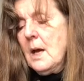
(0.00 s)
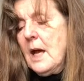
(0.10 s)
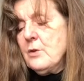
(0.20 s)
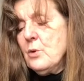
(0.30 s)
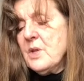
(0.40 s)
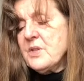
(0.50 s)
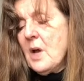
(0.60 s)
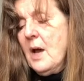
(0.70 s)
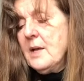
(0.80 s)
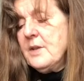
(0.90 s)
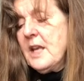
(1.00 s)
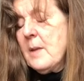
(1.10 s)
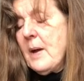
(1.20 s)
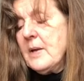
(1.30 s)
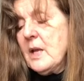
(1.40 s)
Andrula sighed,
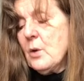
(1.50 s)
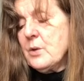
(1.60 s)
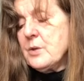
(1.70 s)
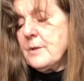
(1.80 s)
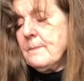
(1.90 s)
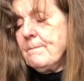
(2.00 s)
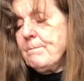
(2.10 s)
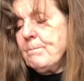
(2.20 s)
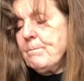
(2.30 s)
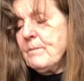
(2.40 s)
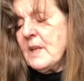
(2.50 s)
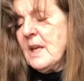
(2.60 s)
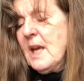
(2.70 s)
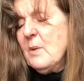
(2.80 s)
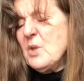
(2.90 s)
thinking about Nikos.
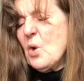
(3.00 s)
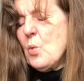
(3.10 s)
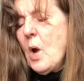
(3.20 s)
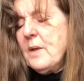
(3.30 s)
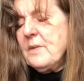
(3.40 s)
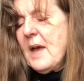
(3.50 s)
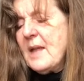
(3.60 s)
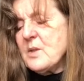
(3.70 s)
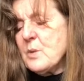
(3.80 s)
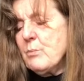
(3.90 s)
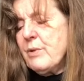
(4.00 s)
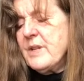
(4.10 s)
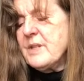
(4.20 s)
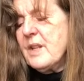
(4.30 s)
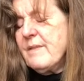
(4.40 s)
He was not quite the handsome
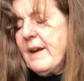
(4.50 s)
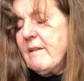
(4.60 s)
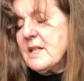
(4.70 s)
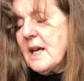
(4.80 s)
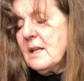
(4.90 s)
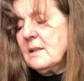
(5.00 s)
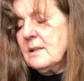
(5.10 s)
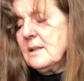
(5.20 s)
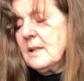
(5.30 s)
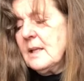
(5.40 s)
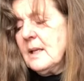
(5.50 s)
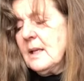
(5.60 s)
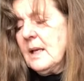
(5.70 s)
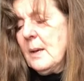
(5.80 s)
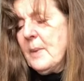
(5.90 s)
prince in the fairy tale,
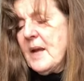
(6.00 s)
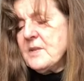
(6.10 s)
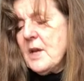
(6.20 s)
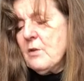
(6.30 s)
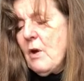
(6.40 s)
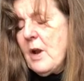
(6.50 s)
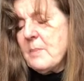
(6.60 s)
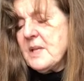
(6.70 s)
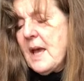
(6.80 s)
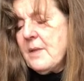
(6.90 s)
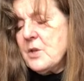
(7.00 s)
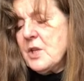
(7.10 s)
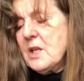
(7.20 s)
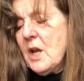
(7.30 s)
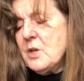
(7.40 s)
but as they had grown up together,
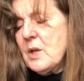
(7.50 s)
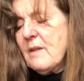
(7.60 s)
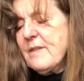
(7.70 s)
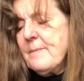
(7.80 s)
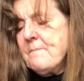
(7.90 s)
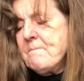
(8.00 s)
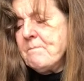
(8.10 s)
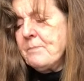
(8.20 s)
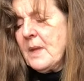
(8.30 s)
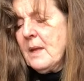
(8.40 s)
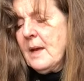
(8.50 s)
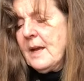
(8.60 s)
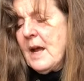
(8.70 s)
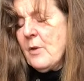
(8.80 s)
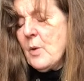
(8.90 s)
she had learned to love him,
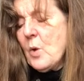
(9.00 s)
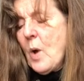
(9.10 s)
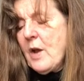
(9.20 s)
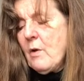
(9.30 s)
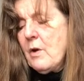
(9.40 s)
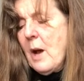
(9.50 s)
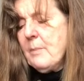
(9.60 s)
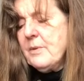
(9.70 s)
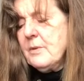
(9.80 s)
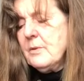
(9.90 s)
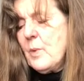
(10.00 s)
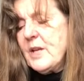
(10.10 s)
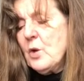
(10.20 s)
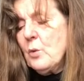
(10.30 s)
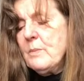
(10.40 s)
and now they were quite grown up, the
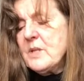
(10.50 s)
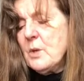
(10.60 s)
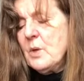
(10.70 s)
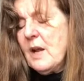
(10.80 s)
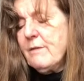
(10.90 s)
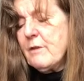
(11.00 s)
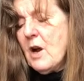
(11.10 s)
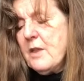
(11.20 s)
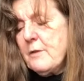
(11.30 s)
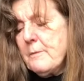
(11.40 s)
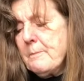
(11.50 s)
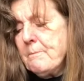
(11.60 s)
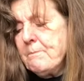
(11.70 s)
wedding couldn't be soon enough for either of them.